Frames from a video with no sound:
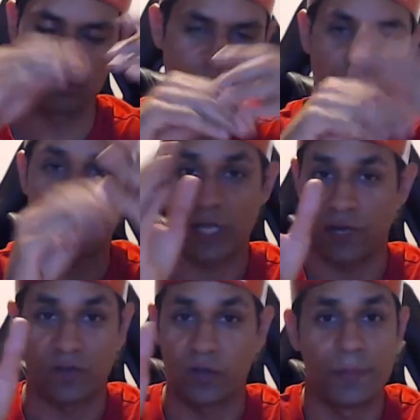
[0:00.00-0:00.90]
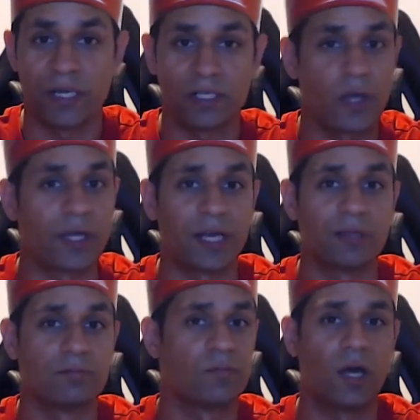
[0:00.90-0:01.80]
Just go and get it. If you've got the money, go and get it.
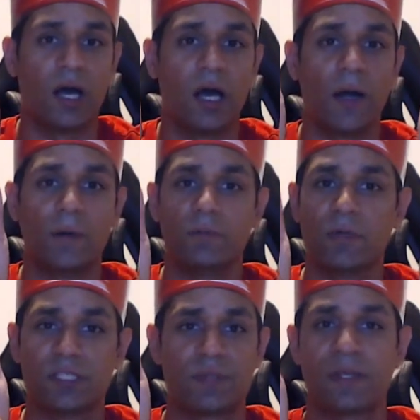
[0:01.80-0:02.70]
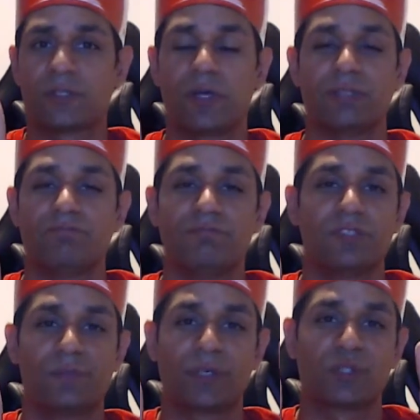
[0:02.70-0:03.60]
It's the best way
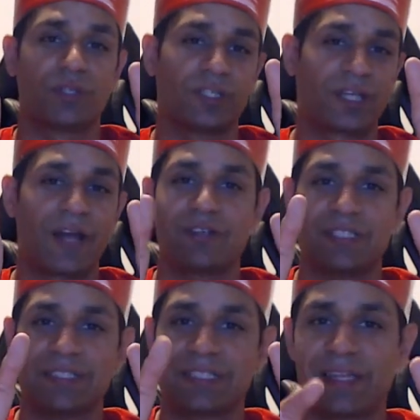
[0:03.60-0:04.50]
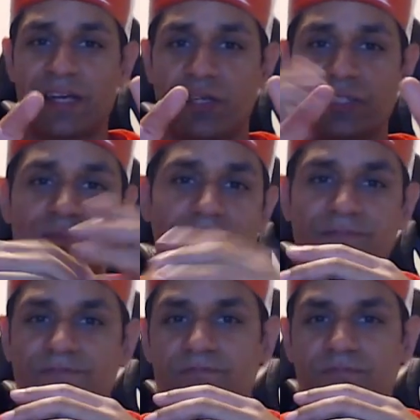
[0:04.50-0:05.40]
to make sure that you're guaranteed to get that item.
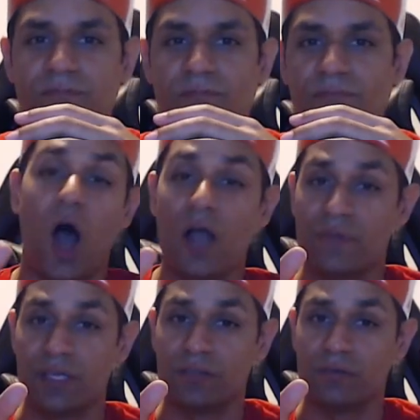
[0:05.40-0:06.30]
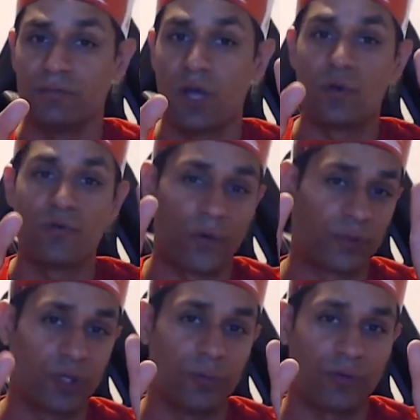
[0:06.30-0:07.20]
I'm Neil from
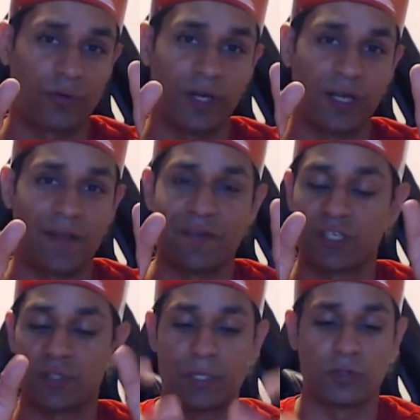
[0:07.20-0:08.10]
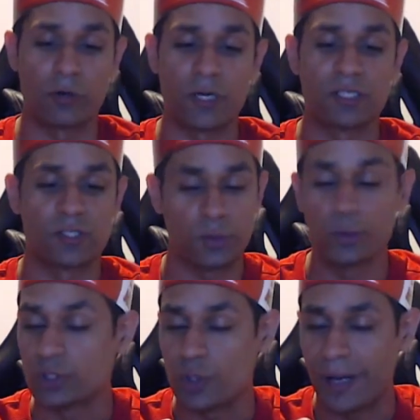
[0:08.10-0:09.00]
Cubed 3, and this has been great talking
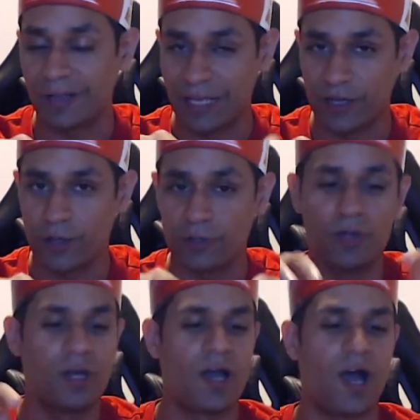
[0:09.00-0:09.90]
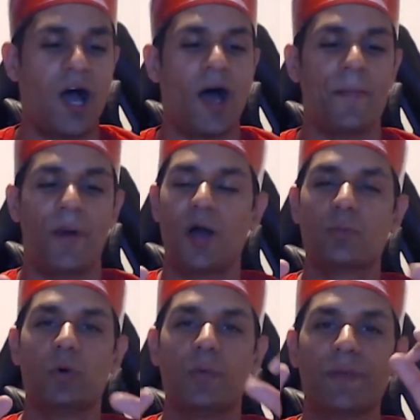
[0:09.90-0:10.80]
to you about Lego. I
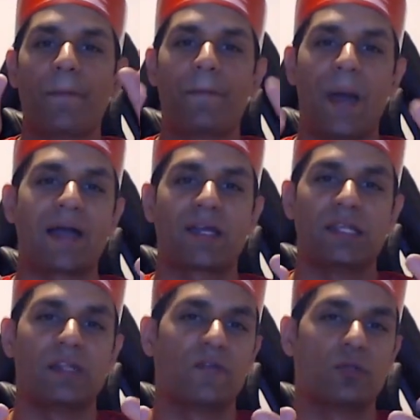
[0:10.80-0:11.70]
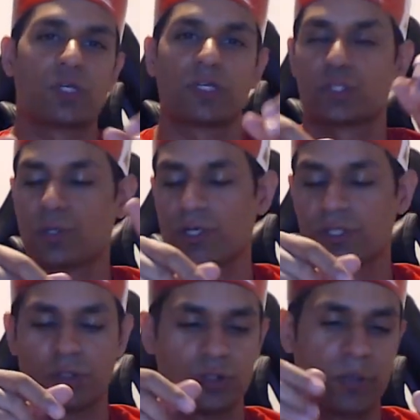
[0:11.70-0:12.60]
will be back in the future. Join us
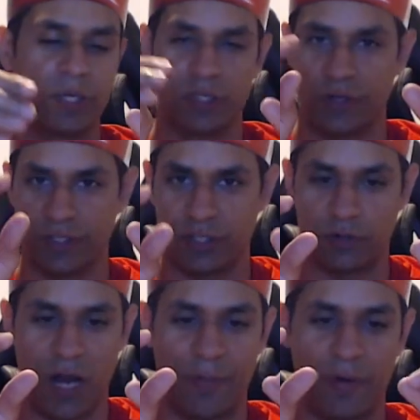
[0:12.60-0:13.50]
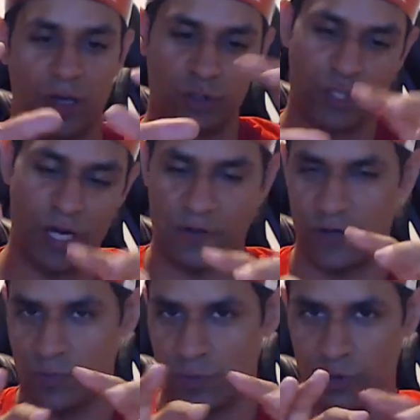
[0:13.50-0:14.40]
on Twitter and Instagram, and I'll share a few
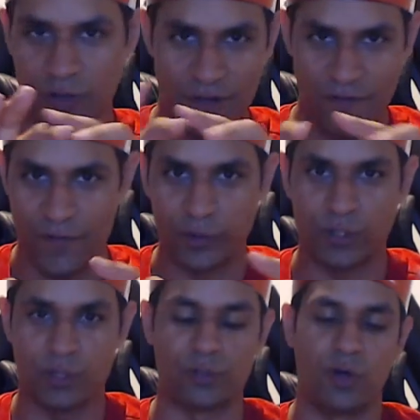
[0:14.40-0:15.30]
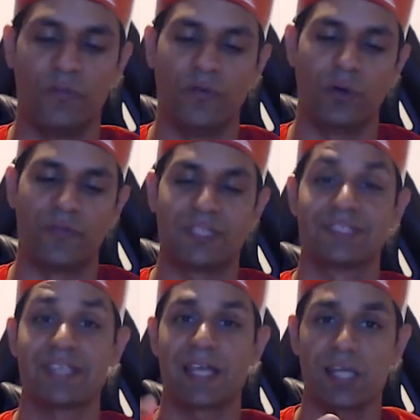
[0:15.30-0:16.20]
more photos of all of this
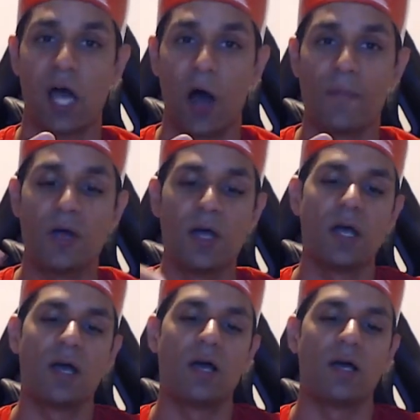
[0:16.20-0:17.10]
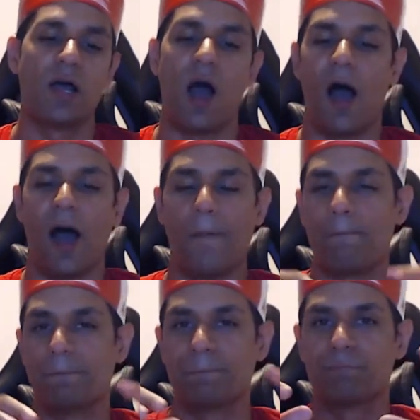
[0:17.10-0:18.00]
set up.
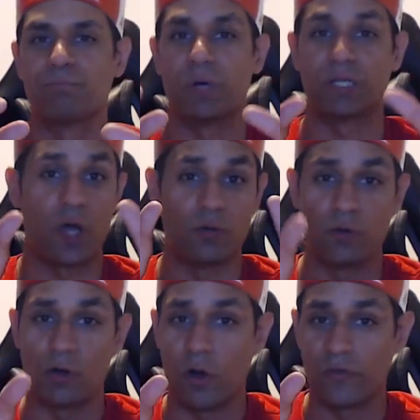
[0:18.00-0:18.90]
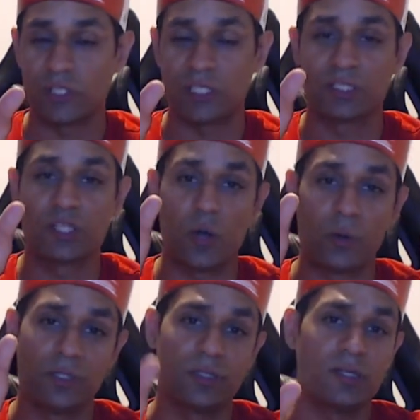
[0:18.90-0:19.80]
But no, obviously go
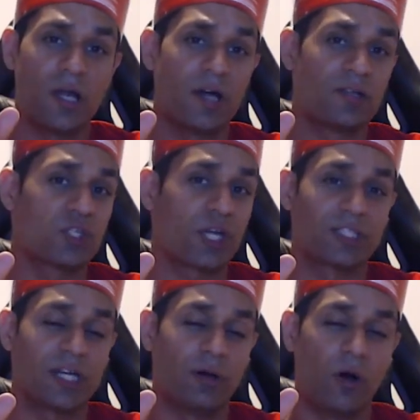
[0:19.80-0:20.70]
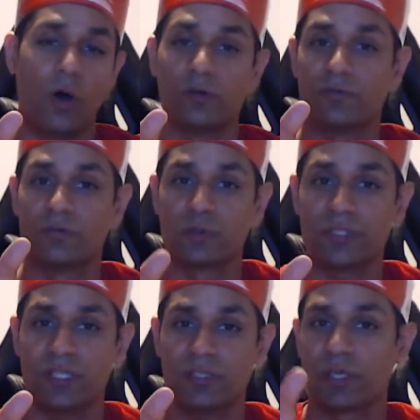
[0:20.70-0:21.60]
and check us out on
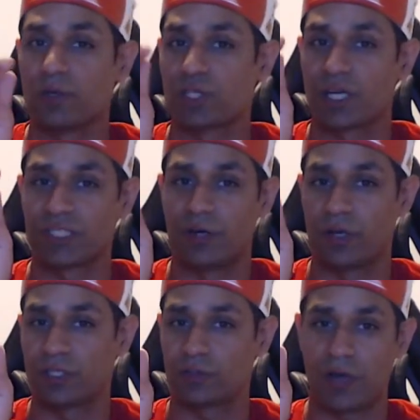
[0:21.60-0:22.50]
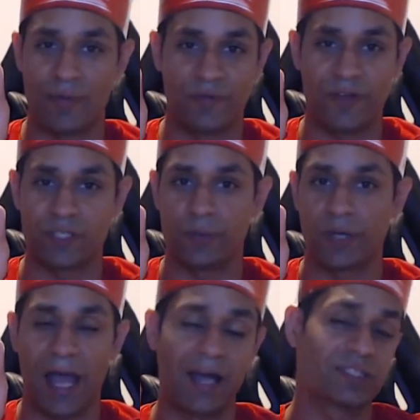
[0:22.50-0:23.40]
Twitter, go and check us out on Instagram and Facebook
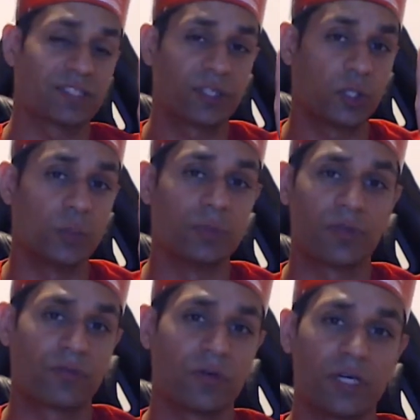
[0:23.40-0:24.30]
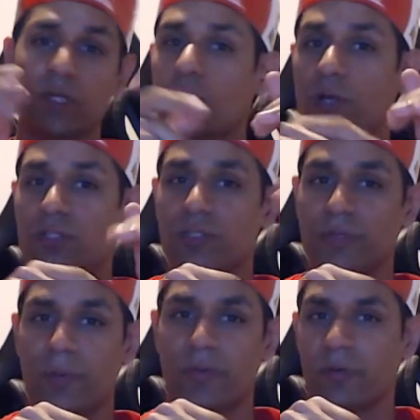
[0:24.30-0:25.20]
at Cubed3, or go to
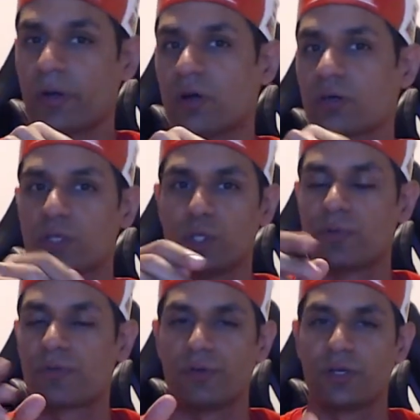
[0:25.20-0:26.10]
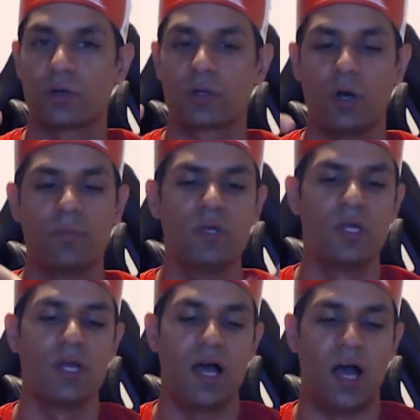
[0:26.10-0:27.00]
www.cubed3.com
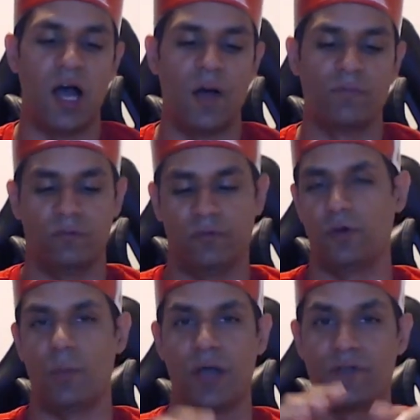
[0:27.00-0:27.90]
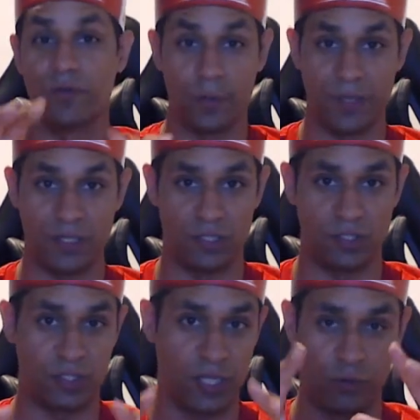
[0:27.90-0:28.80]
for my full opinions
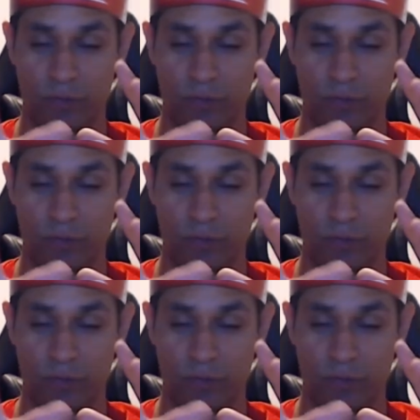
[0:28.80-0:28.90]
that will be